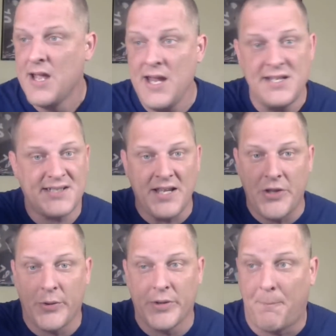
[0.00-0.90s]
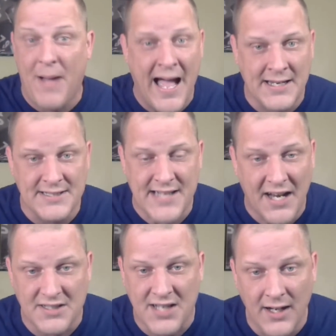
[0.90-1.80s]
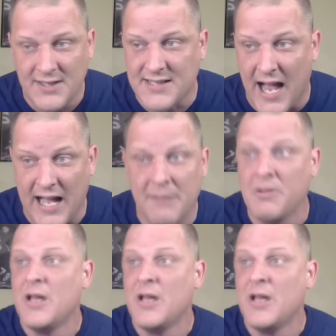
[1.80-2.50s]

He's sitting there in the pocket. He's got a ton of time.